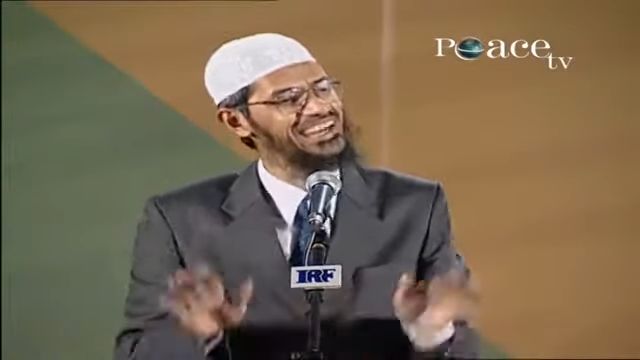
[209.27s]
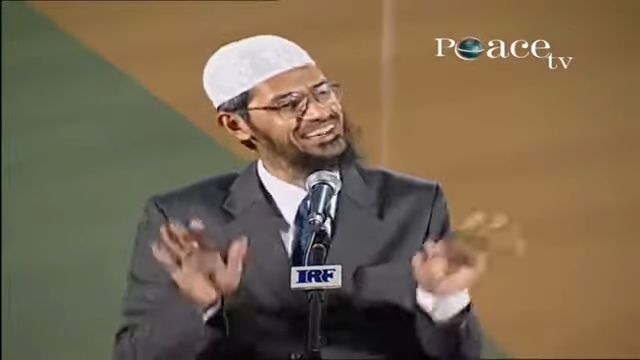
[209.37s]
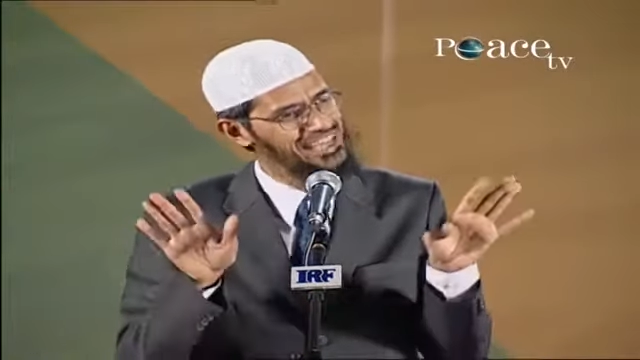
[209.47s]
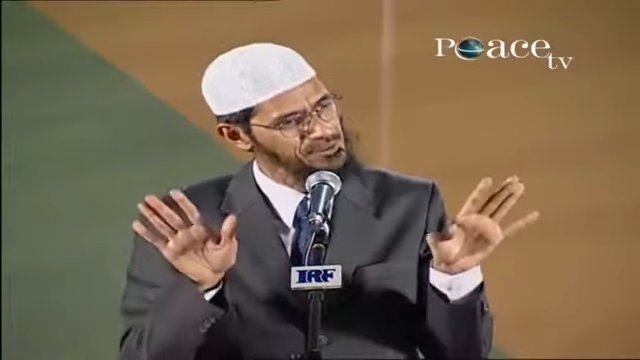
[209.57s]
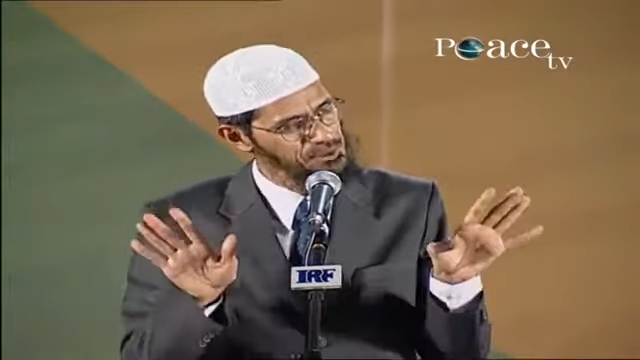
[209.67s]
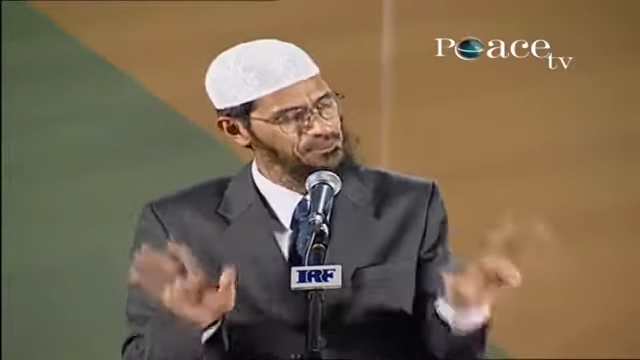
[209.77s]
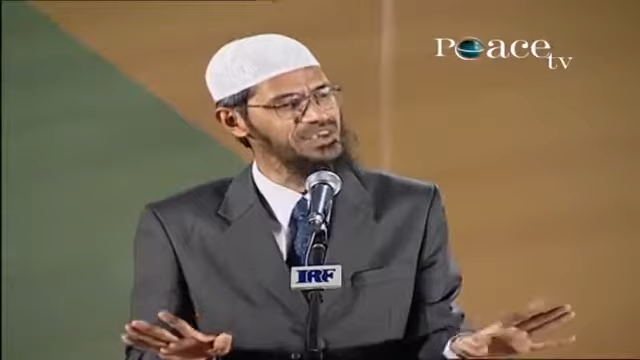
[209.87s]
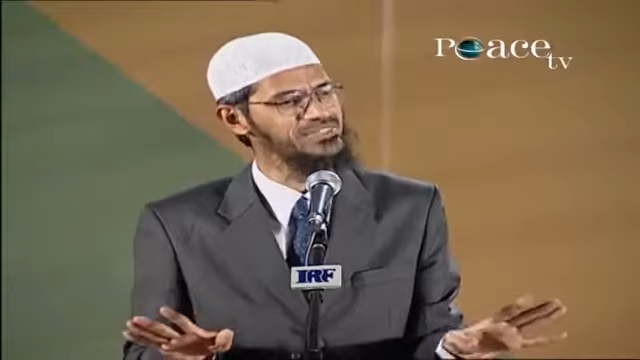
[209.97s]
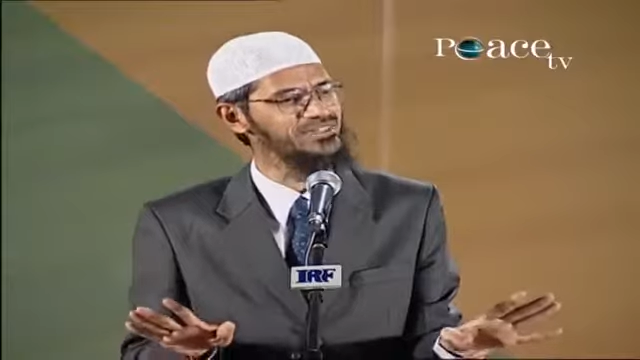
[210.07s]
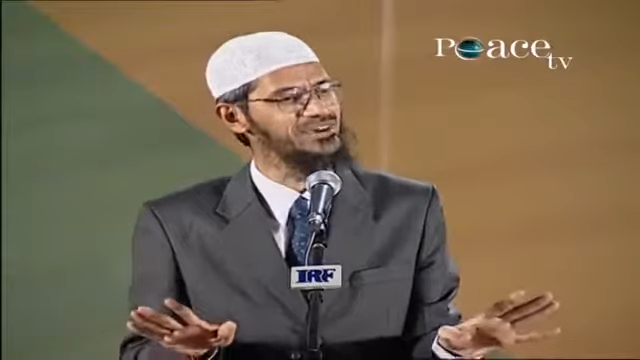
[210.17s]
yet there will be
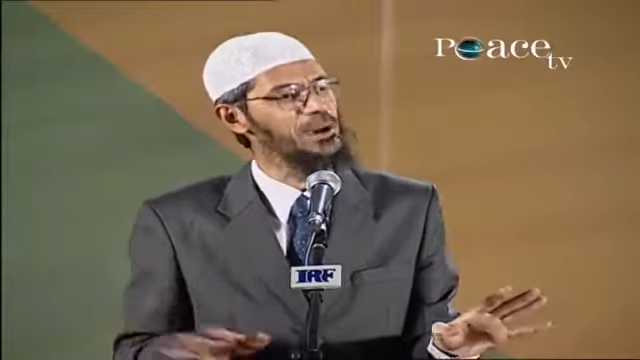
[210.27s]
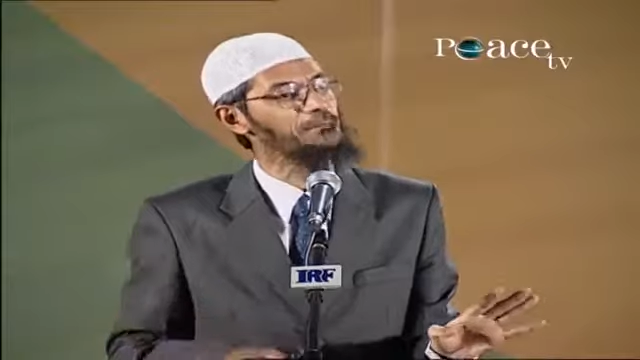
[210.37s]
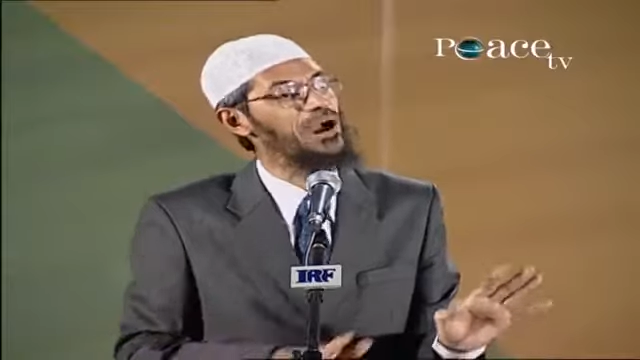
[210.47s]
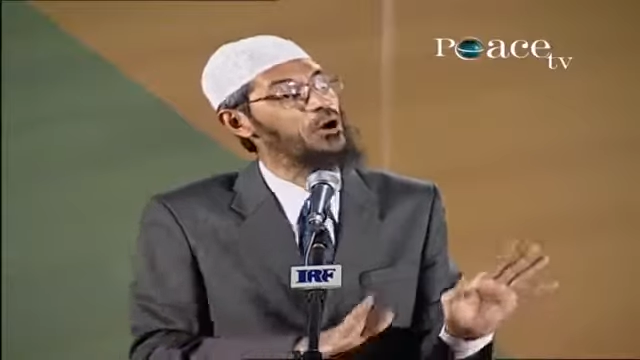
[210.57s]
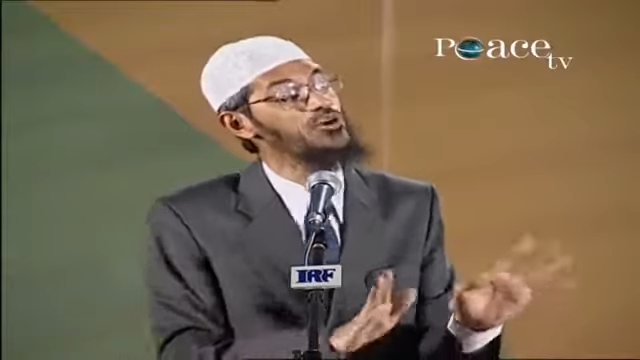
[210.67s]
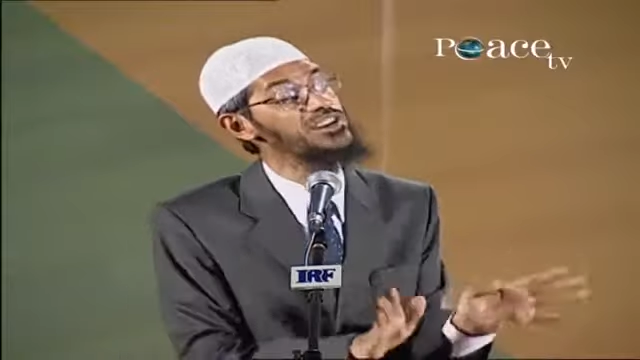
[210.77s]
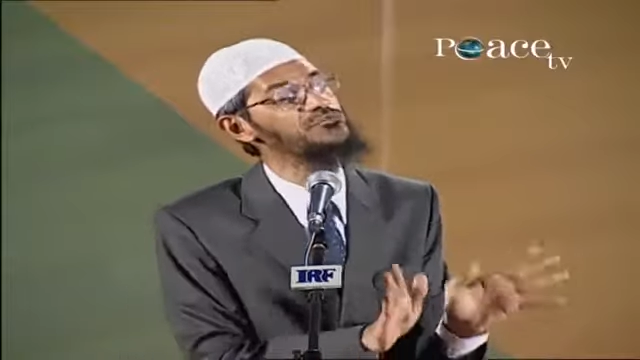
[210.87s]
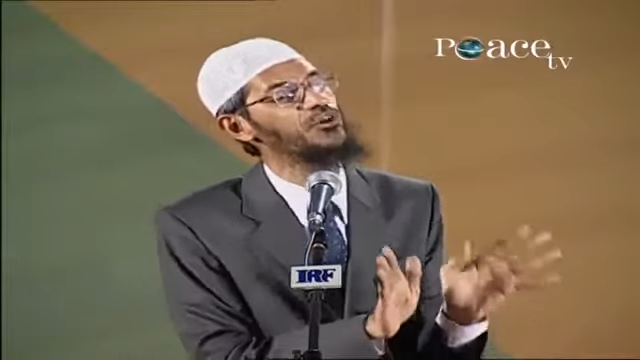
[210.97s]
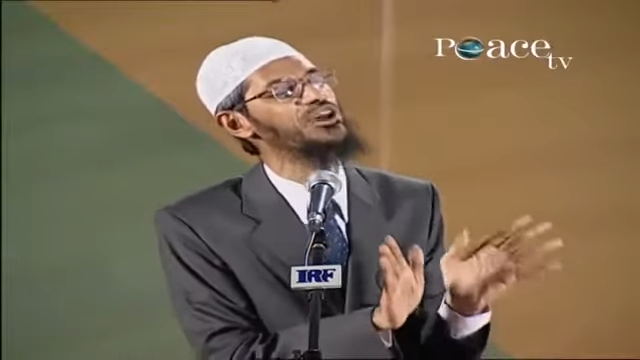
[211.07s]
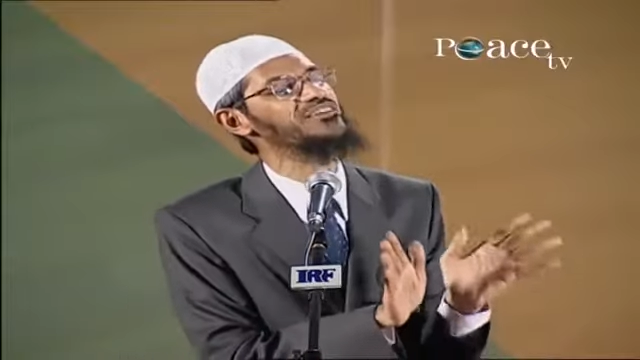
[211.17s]
peace by only
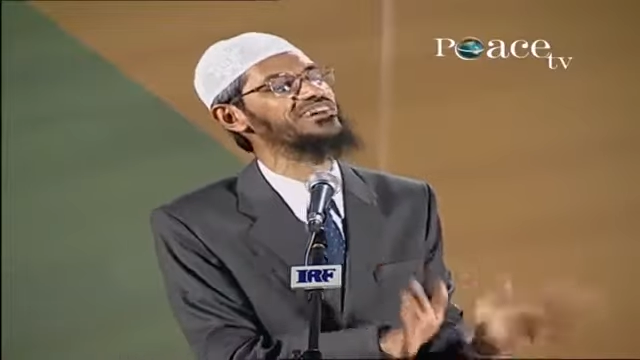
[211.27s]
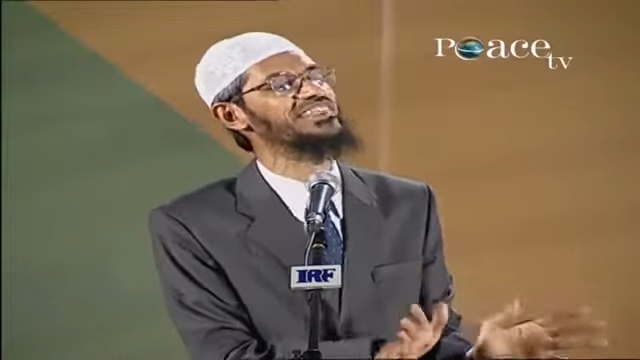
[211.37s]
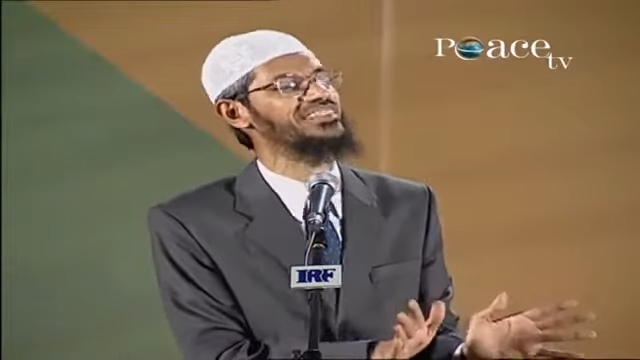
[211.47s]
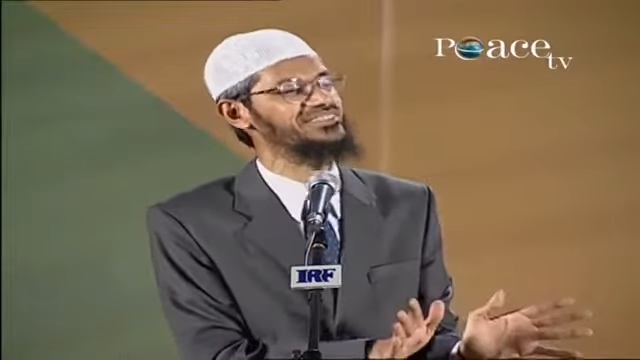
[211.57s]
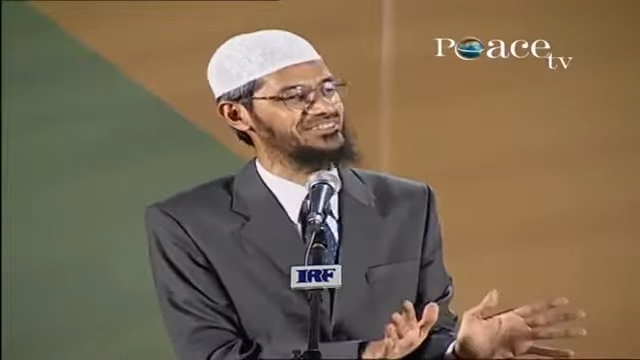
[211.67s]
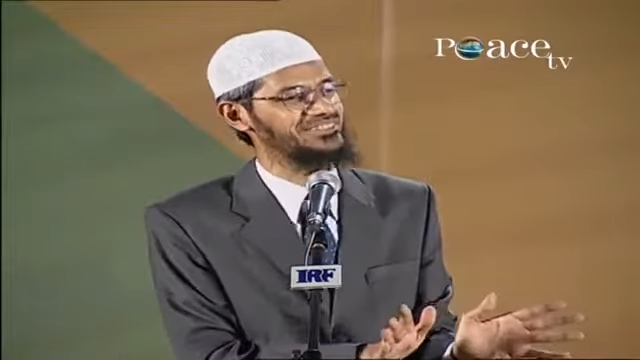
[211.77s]
following Vedas.